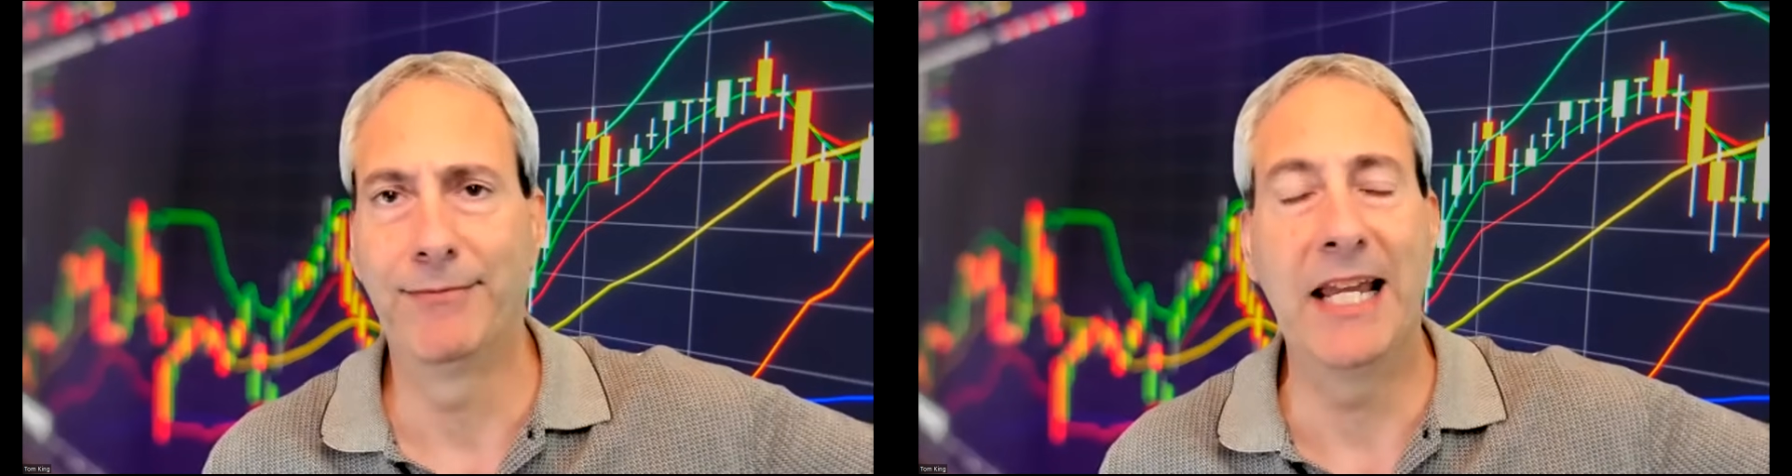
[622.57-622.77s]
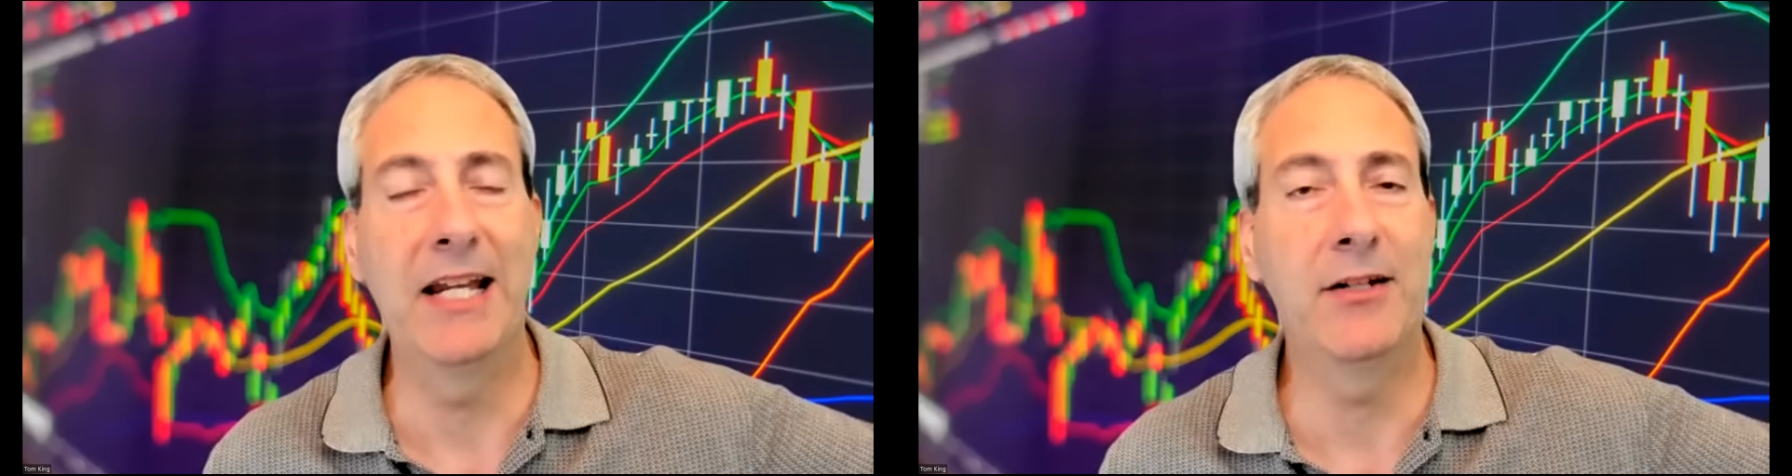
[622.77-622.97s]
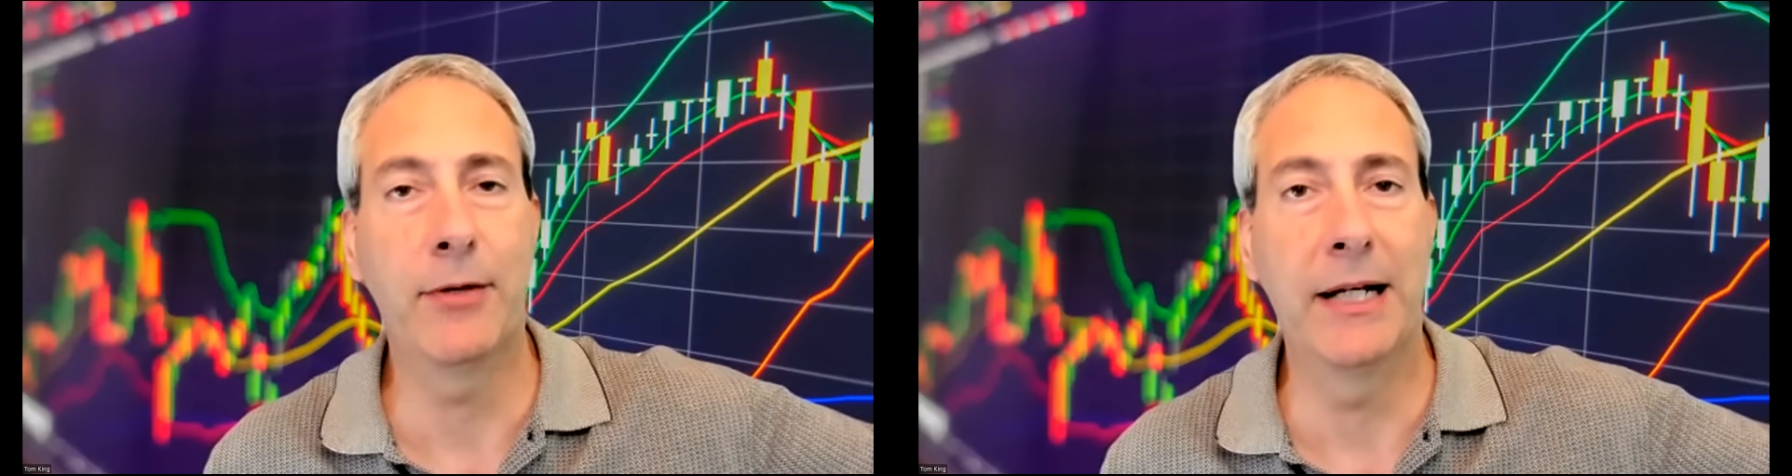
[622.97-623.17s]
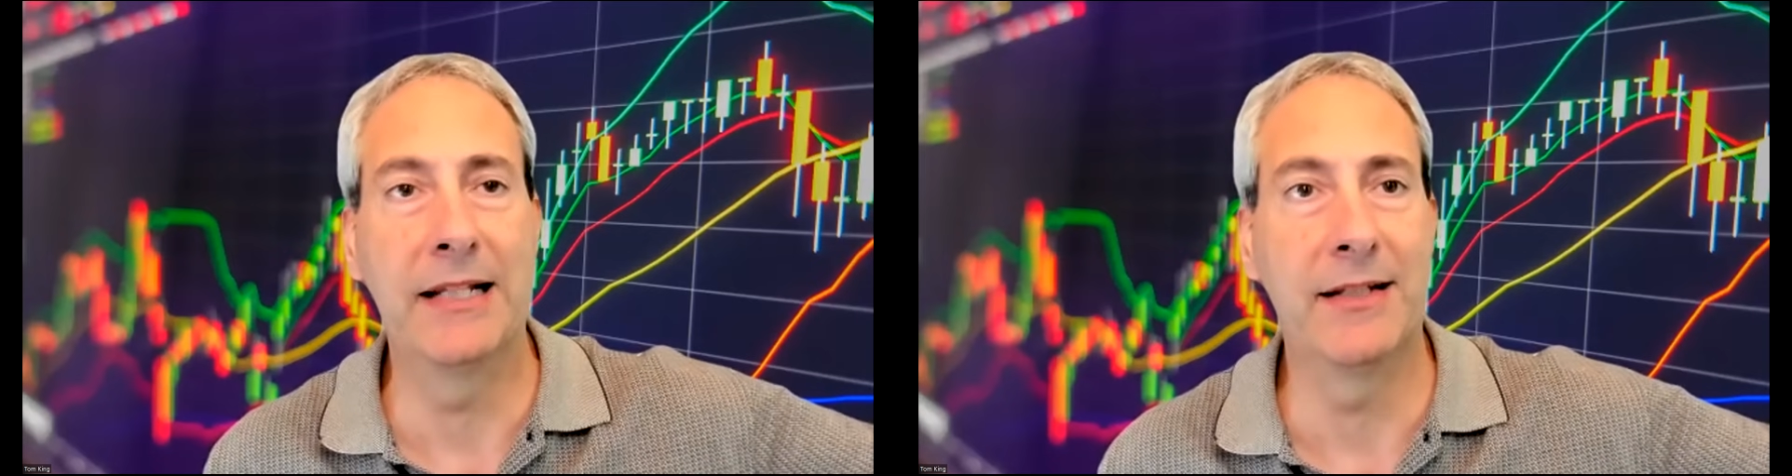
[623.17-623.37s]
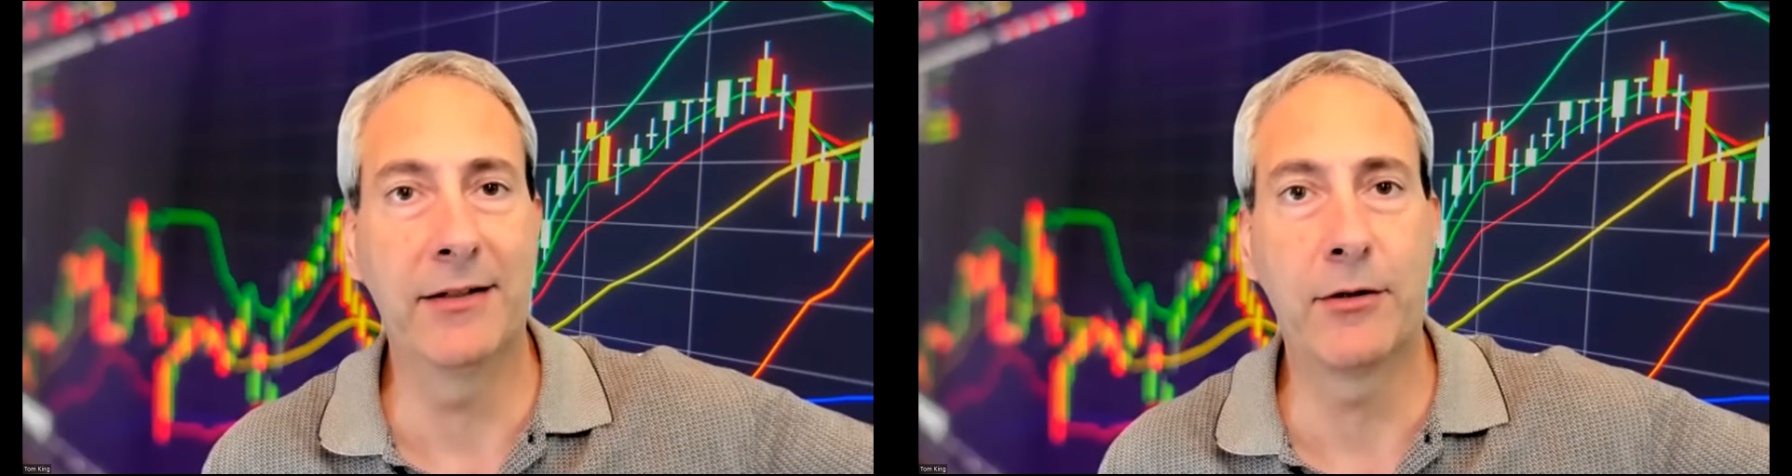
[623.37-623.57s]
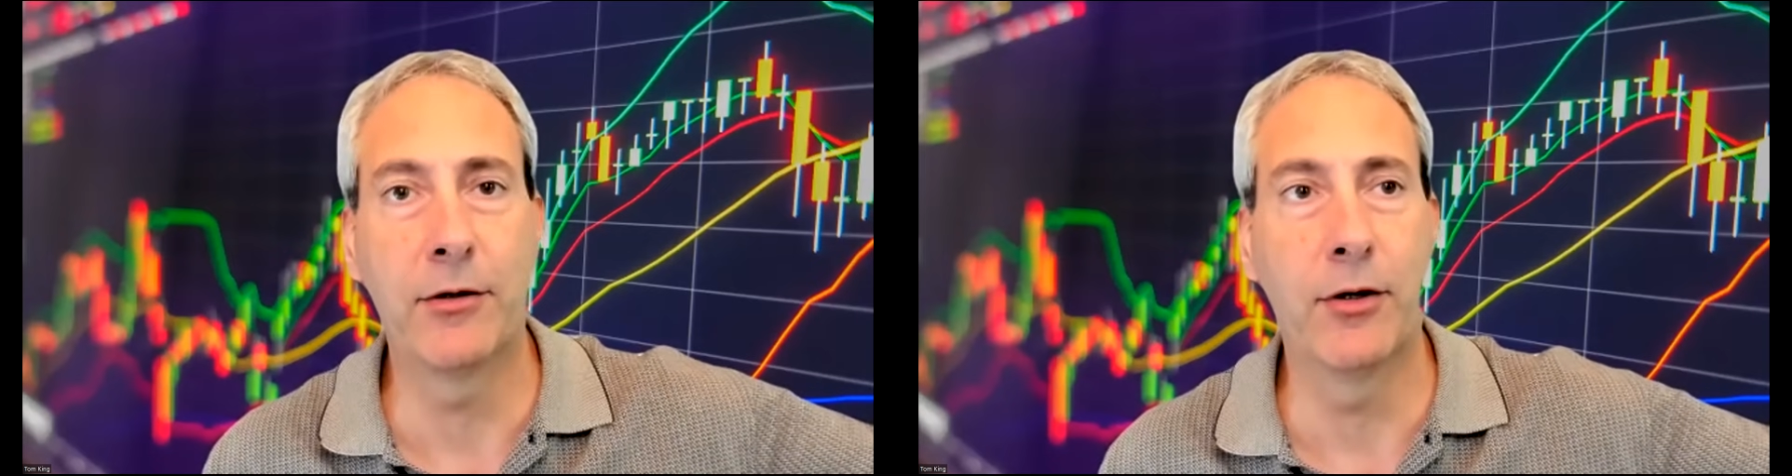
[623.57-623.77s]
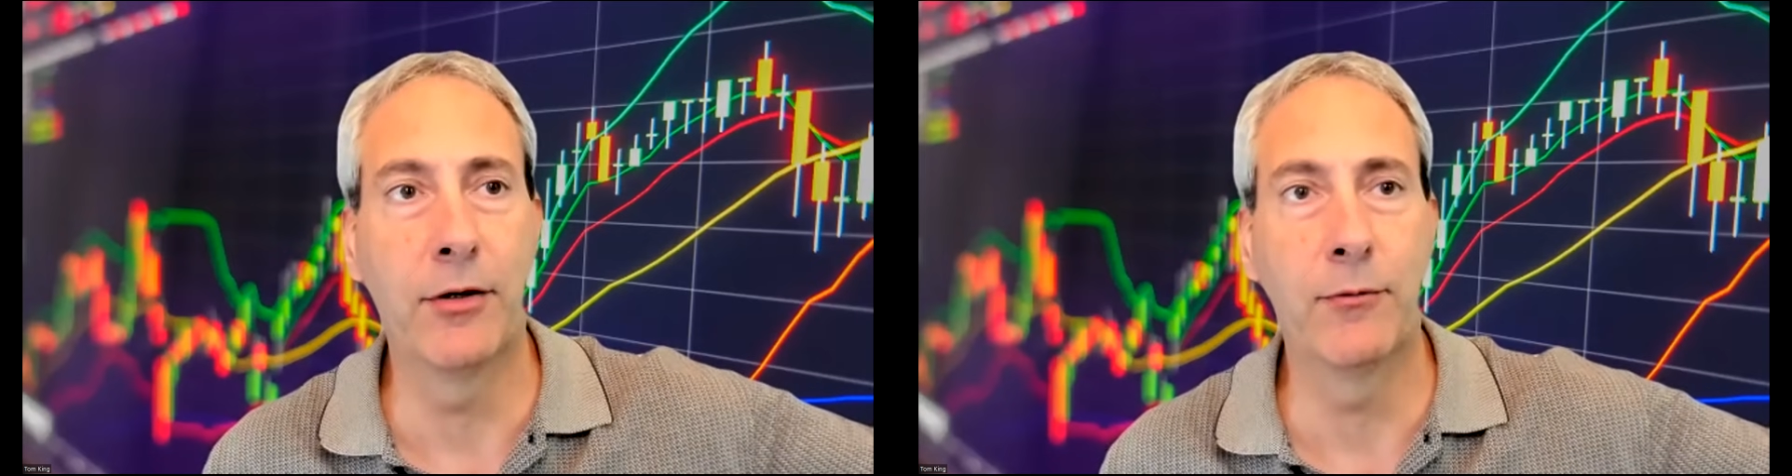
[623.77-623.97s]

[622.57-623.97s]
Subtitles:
day trading Discord